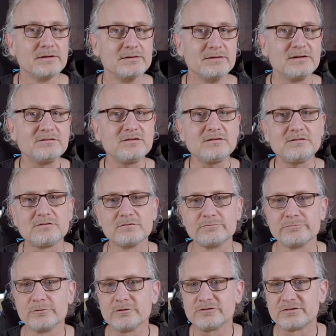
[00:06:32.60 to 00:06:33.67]
This is the
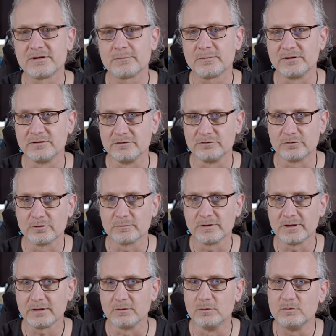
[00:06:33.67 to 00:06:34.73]
first step in
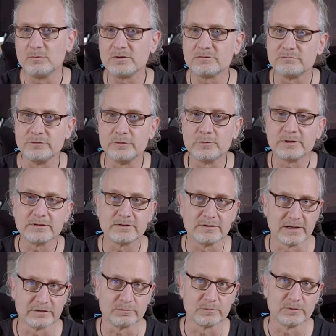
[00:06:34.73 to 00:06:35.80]
determining who is viewing the
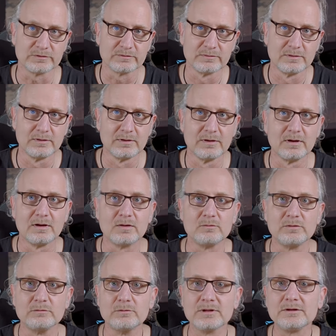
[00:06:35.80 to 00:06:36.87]
dashboard.
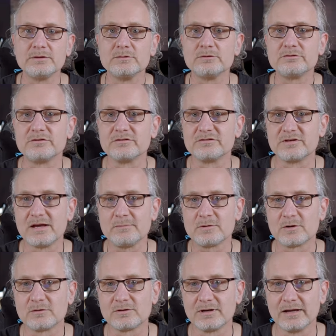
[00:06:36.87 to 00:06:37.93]
We will use the same
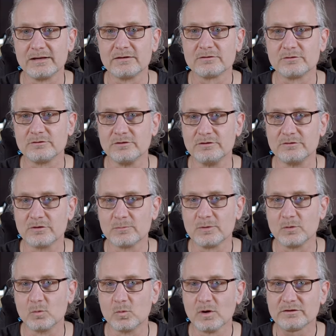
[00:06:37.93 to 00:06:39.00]
code later to
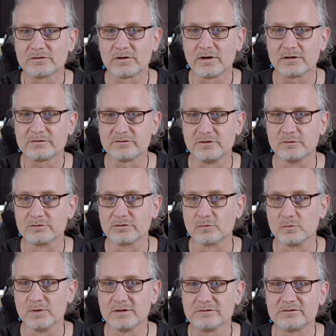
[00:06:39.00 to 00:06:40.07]
determine what cards the user
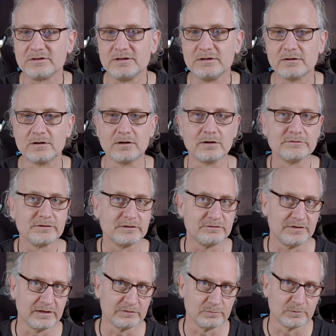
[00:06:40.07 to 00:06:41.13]
will see on
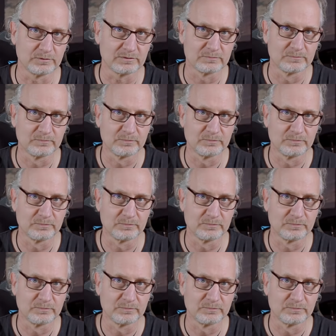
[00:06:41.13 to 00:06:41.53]
this dashboard.